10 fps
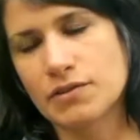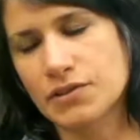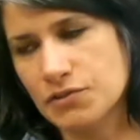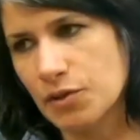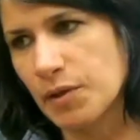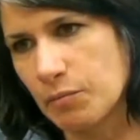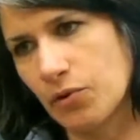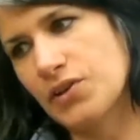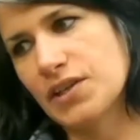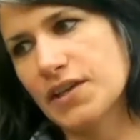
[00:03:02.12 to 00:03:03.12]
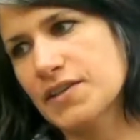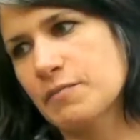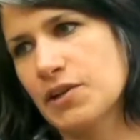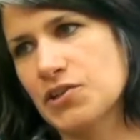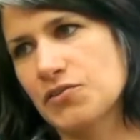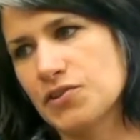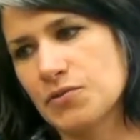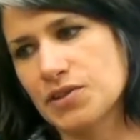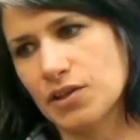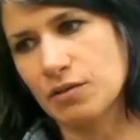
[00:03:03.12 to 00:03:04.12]
was extremely important to us to make sure
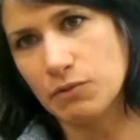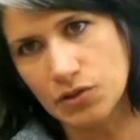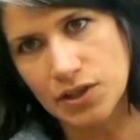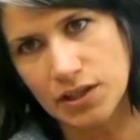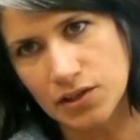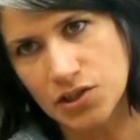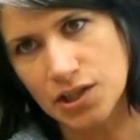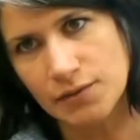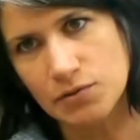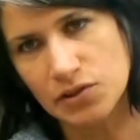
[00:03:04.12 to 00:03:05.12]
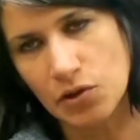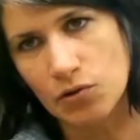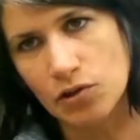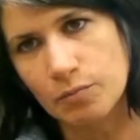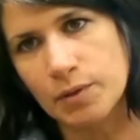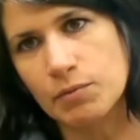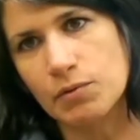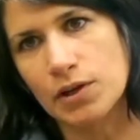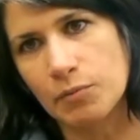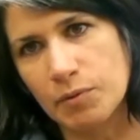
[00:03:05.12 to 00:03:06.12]
this was a community initiative. It was local,
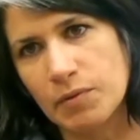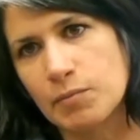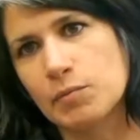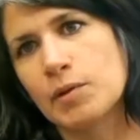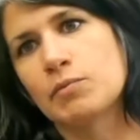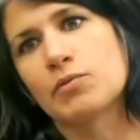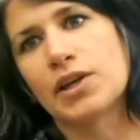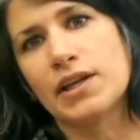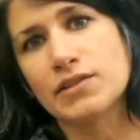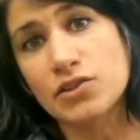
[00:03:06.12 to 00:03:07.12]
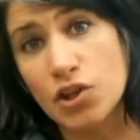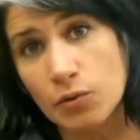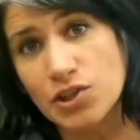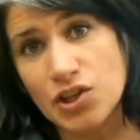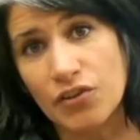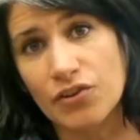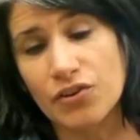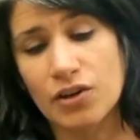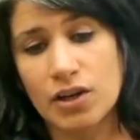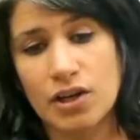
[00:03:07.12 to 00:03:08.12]
people were helping people were getting to know each
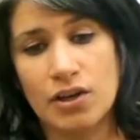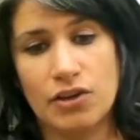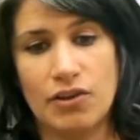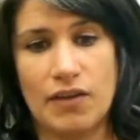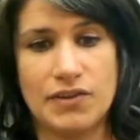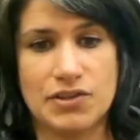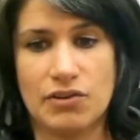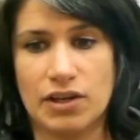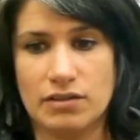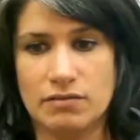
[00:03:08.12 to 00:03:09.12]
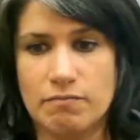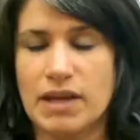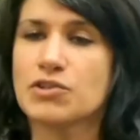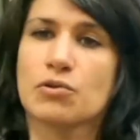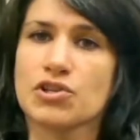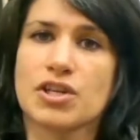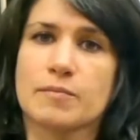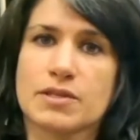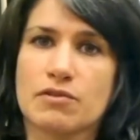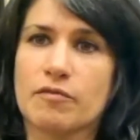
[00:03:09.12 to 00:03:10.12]
other. You had these great
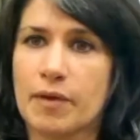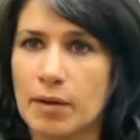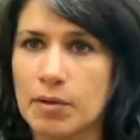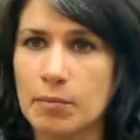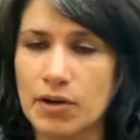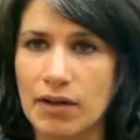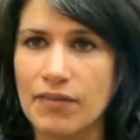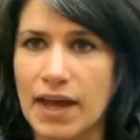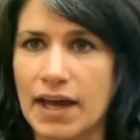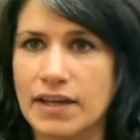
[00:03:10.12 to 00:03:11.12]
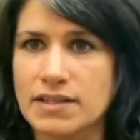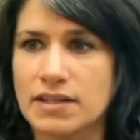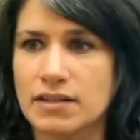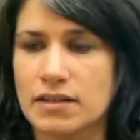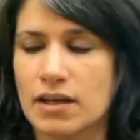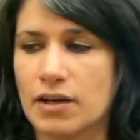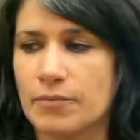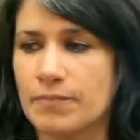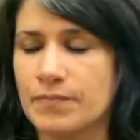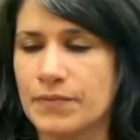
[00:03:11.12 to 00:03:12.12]
mentorships sort of pop up around that,
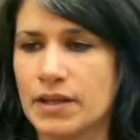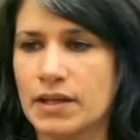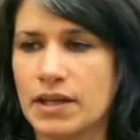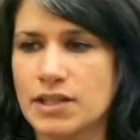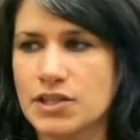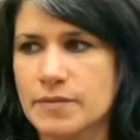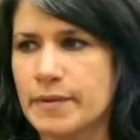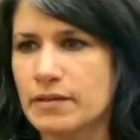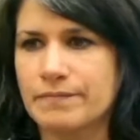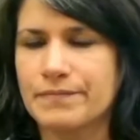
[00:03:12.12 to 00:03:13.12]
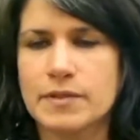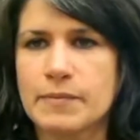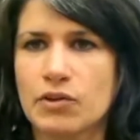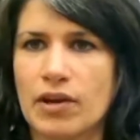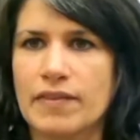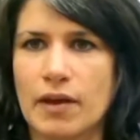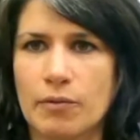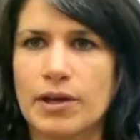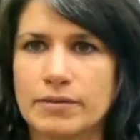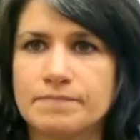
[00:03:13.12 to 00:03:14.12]
and it's been great
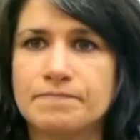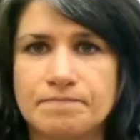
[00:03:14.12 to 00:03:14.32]
that way.